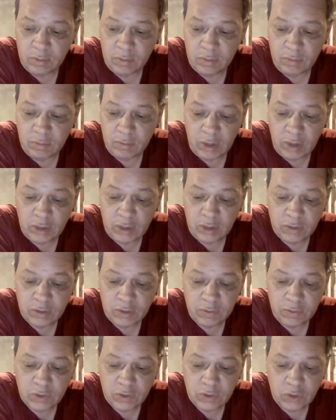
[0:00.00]
money
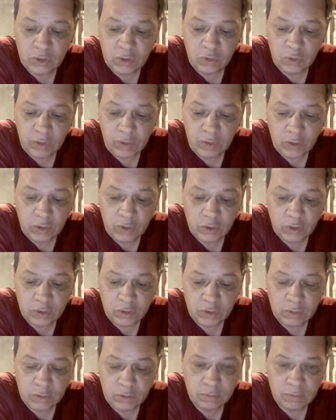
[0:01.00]
for school vouchers.